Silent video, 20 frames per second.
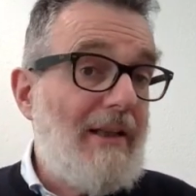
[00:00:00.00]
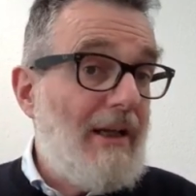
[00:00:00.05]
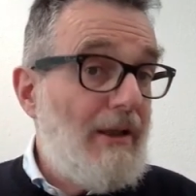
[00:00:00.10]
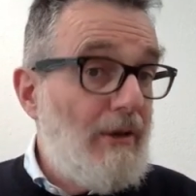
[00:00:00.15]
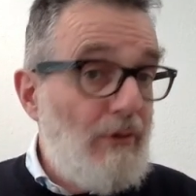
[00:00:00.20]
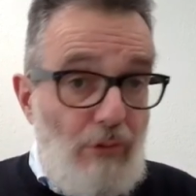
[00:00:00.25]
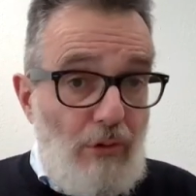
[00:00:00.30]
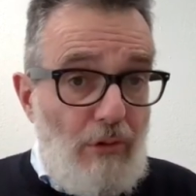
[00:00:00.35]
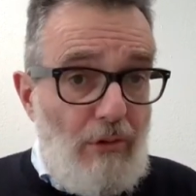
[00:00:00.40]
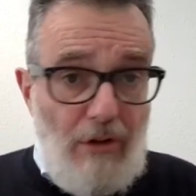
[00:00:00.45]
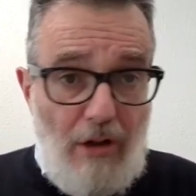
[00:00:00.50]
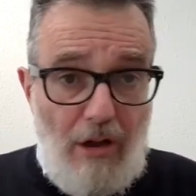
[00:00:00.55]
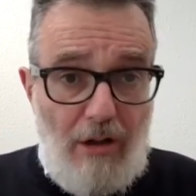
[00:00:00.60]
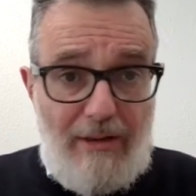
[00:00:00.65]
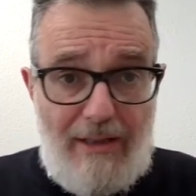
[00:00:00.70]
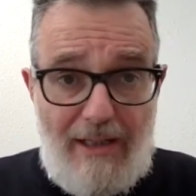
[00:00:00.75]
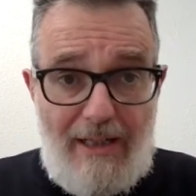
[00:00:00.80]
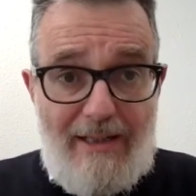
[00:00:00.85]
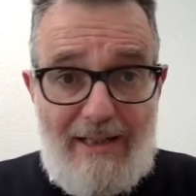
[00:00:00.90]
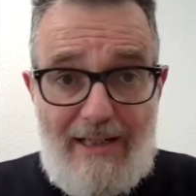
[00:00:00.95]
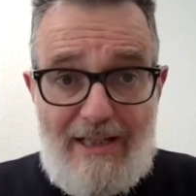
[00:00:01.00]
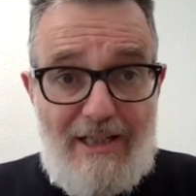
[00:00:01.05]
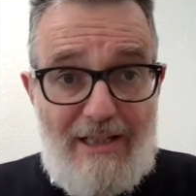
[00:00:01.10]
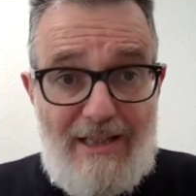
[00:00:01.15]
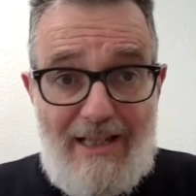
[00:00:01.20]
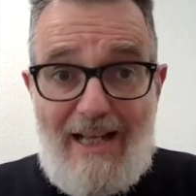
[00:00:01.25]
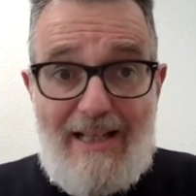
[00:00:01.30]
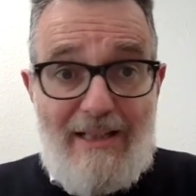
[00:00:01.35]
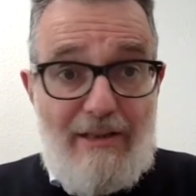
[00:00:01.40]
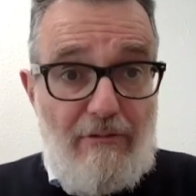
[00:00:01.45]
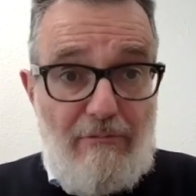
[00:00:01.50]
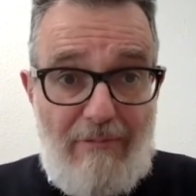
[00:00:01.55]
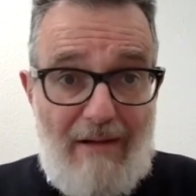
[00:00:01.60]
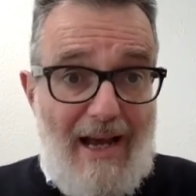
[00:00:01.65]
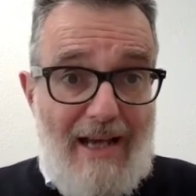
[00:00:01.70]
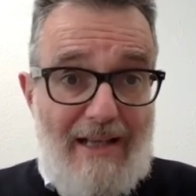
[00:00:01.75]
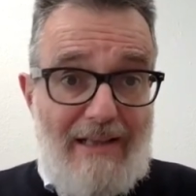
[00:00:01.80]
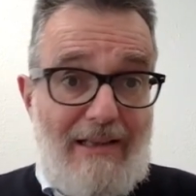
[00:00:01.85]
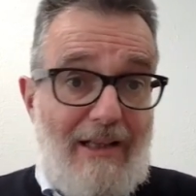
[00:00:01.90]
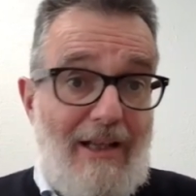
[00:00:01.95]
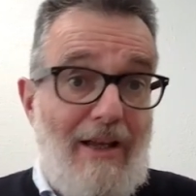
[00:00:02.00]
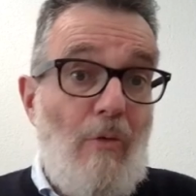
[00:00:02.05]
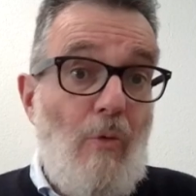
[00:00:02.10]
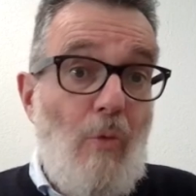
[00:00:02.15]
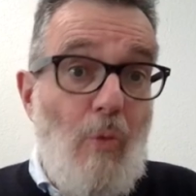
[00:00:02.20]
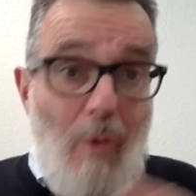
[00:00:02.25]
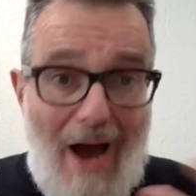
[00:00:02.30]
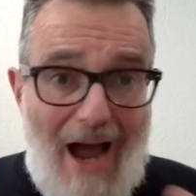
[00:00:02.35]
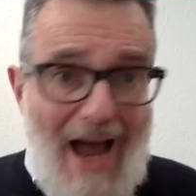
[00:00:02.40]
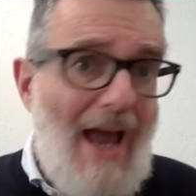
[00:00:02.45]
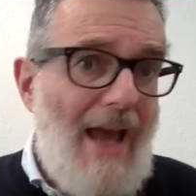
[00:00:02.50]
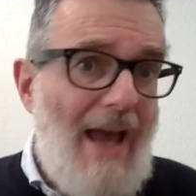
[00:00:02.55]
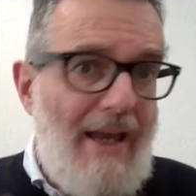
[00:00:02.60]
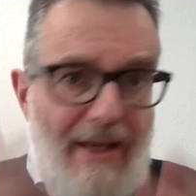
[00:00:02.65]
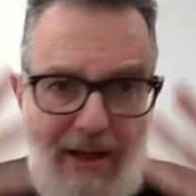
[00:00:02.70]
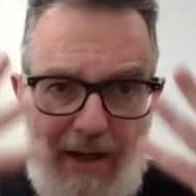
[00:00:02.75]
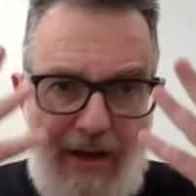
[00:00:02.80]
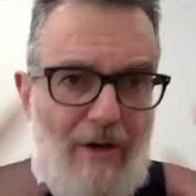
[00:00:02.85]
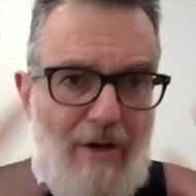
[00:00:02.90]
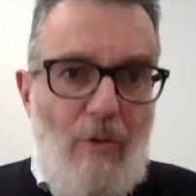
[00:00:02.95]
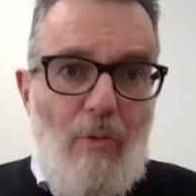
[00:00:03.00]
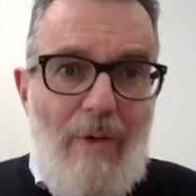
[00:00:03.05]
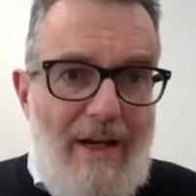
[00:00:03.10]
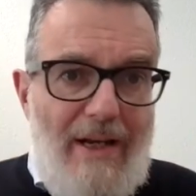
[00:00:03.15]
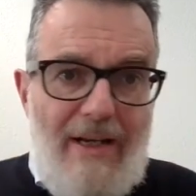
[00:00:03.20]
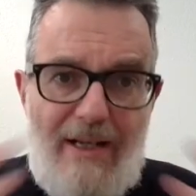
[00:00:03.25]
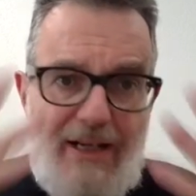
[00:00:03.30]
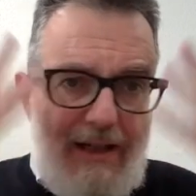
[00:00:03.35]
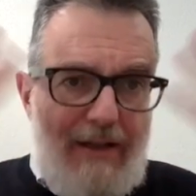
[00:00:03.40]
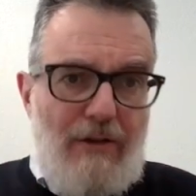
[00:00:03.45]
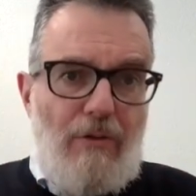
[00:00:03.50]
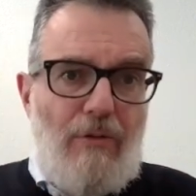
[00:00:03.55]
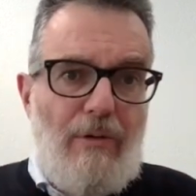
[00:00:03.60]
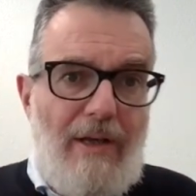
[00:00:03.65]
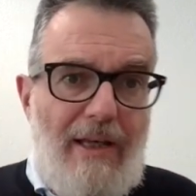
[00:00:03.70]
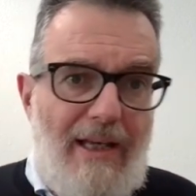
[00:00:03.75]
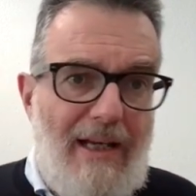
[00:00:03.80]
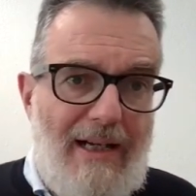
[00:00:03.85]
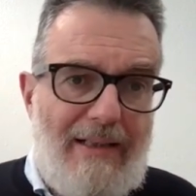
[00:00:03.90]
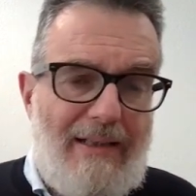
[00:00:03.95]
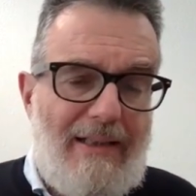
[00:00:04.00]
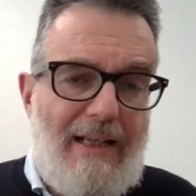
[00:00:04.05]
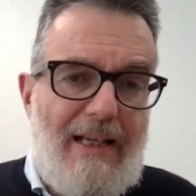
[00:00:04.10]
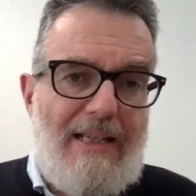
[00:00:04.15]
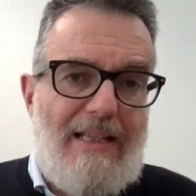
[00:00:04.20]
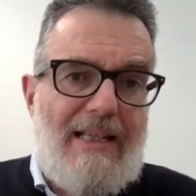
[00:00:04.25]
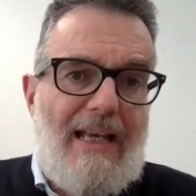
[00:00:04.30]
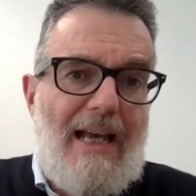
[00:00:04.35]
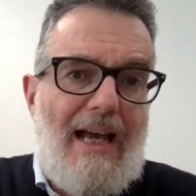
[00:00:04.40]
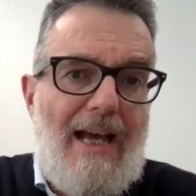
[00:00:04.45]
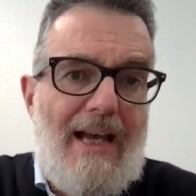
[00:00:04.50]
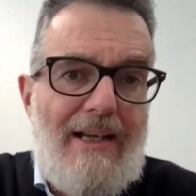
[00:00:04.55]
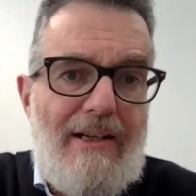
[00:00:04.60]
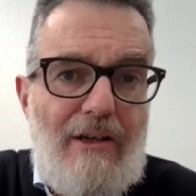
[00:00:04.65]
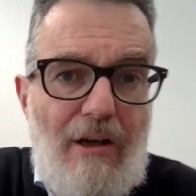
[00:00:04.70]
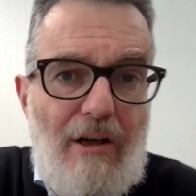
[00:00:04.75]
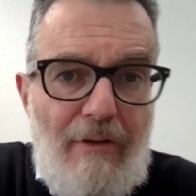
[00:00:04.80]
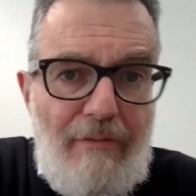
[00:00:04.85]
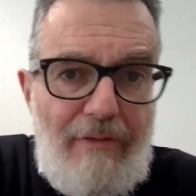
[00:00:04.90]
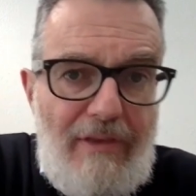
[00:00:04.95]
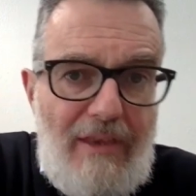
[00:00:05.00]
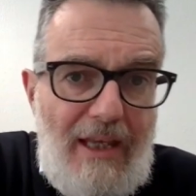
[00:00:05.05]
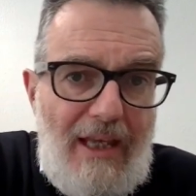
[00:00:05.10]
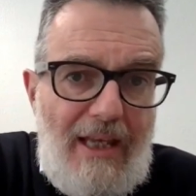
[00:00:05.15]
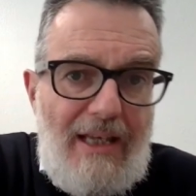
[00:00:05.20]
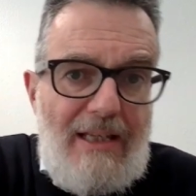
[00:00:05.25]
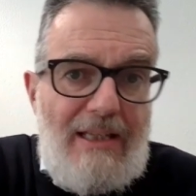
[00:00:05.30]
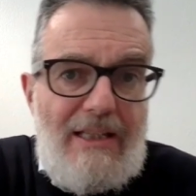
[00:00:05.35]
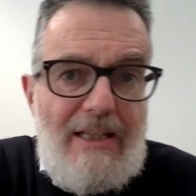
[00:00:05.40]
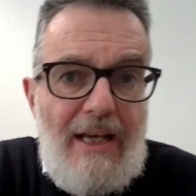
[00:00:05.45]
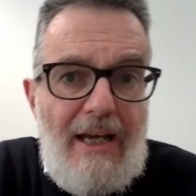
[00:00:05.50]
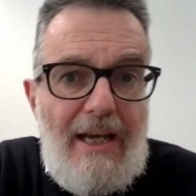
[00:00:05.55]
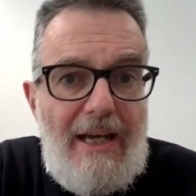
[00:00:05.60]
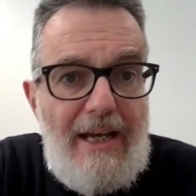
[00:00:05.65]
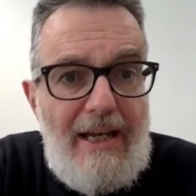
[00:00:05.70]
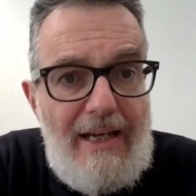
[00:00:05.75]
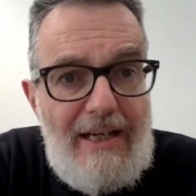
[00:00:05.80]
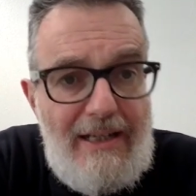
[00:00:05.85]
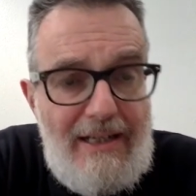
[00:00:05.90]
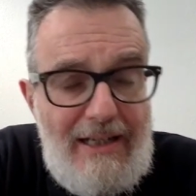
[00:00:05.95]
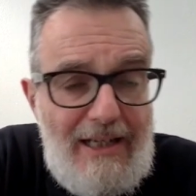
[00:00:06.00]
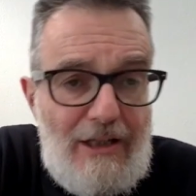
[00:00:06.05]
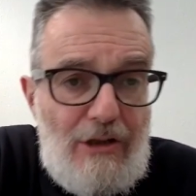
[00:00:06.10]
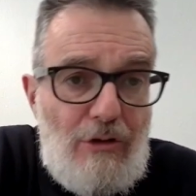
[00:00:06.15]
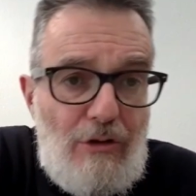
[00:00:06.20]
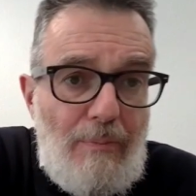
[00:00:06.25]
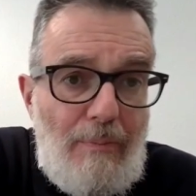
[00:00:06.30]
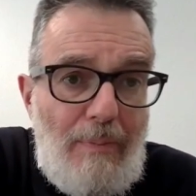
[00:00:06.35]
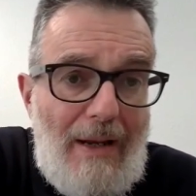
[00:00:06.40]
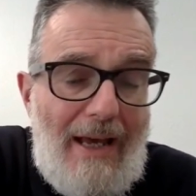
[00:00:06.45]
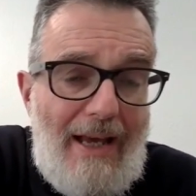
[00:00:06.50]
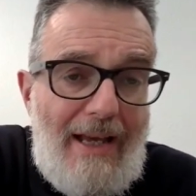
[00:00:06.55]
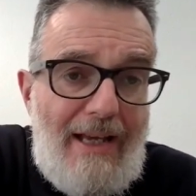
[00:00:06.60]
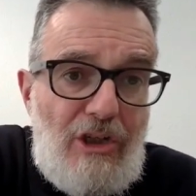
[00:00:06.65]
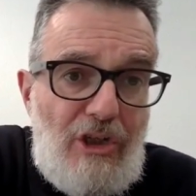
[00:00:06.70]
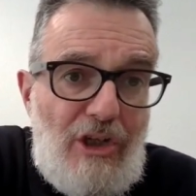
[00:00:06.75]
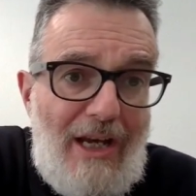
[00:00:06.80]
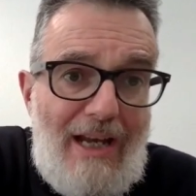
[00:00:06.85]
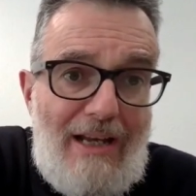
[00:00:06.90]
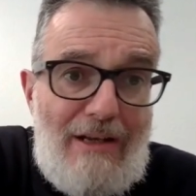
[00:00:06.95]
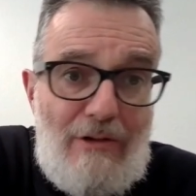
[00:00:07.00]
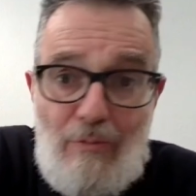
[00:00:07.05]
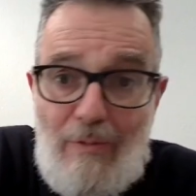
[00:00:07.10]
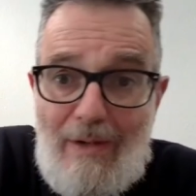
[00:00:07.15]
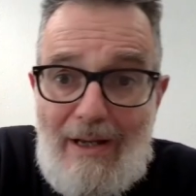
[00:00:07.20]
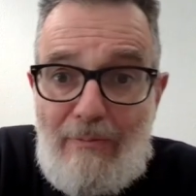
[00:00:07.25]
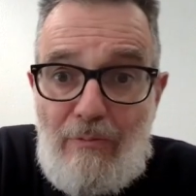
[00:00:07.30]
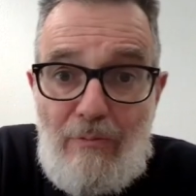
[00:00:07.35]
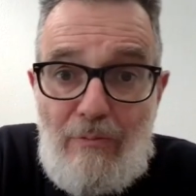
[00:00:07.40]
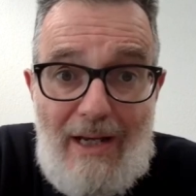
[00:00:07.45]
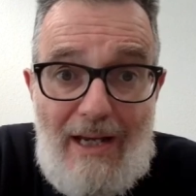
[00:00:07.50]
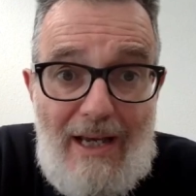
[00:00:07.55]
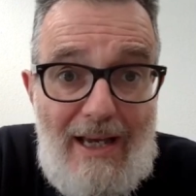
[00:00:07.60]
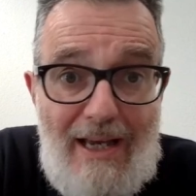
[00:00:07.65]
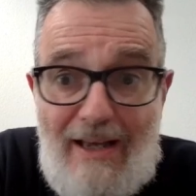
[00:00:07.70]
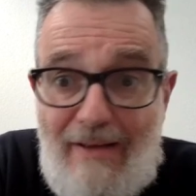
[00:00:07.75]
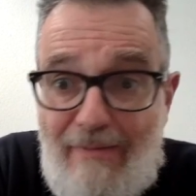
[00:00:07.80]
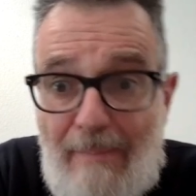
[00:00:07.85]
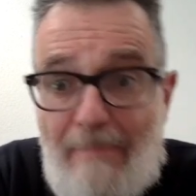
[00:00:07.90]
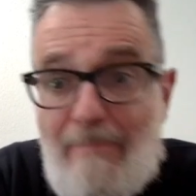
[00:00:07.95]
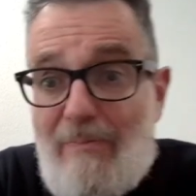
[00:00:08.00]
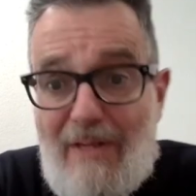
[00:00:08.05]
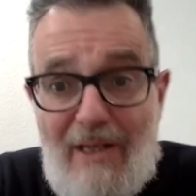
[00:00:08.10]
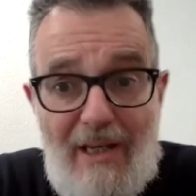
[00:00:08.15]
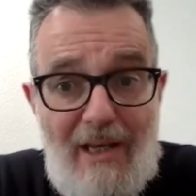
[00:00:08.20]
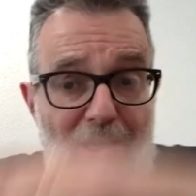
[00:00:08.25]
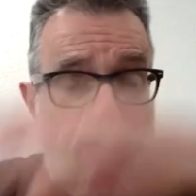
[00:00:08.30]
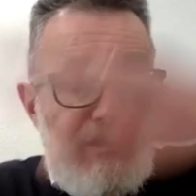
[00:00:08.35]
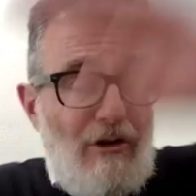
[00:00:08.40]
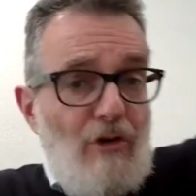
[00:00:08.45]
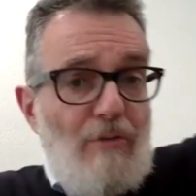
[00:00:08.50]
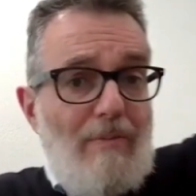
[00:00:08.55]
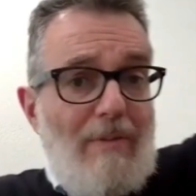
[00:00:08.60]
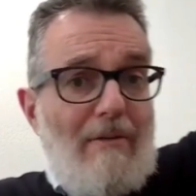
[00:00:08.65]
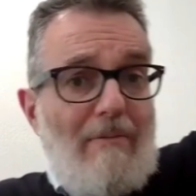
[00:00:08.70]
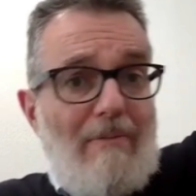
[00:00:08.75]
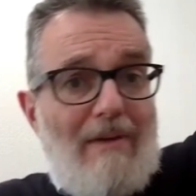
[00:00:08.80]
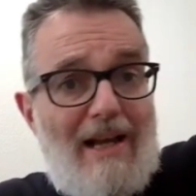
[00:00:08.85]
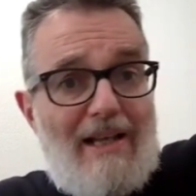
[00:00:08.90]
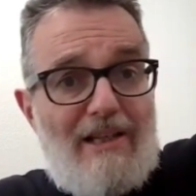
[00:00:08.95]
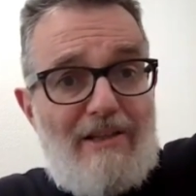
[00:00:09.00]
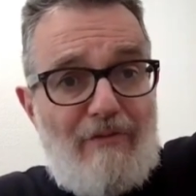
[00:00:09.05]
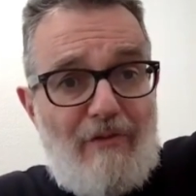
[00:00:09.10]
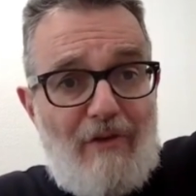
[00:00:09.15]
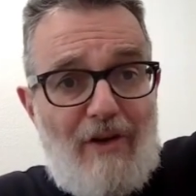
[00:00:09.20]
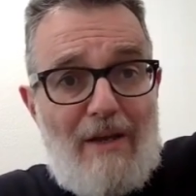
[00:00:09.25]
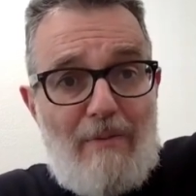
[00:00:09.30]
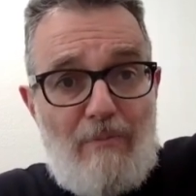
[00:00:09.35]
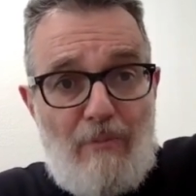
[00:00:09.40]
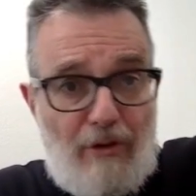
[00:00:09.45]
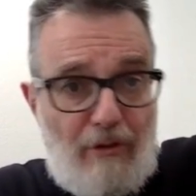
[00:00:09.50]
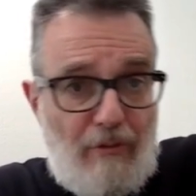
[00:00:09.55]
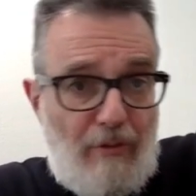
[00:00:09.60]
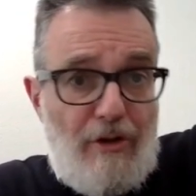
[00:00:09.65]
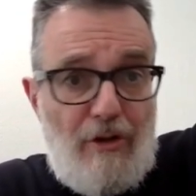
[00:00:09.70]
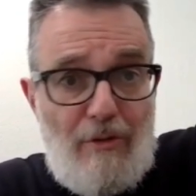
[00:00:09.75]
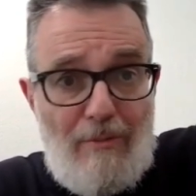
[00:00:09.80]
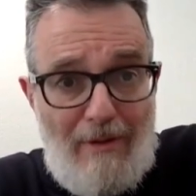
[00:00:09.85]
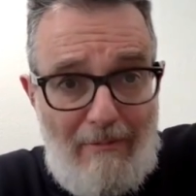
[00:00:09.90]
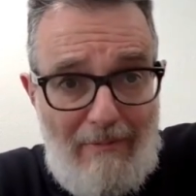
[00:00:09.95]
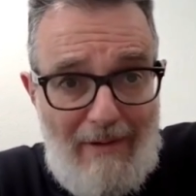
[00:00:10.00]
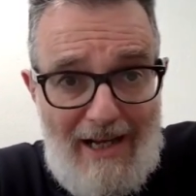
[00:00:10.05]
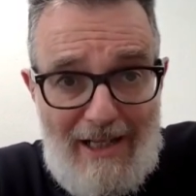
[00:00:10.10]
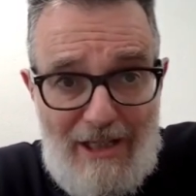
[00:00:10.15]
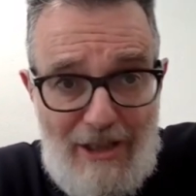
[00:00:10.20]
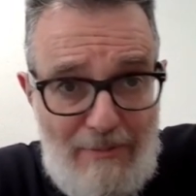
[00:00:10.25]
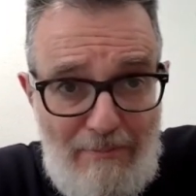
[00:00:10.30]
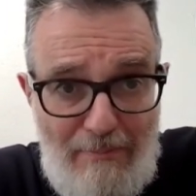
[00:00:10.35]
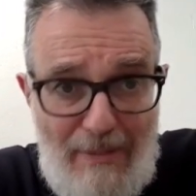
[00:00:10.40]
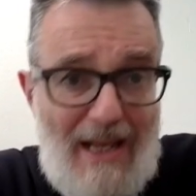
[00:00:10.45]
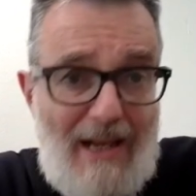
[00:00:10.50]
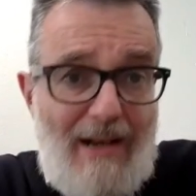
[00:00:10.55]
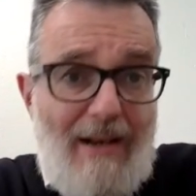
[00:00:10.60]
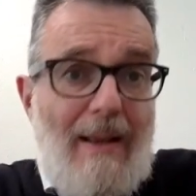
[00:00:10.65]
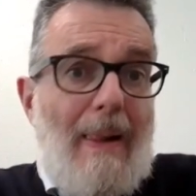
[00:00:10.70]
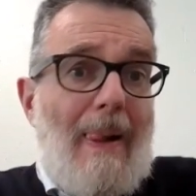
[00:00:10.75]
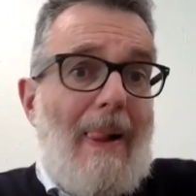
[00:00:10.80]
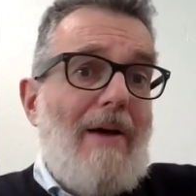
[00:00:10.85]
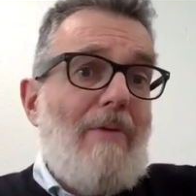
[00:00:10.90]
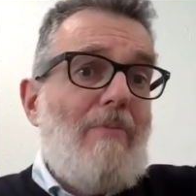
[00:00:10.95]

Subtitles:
They do not understand rightly why we need to hear these kind of things in this supply chain when we have a human rights framework, human rights bill,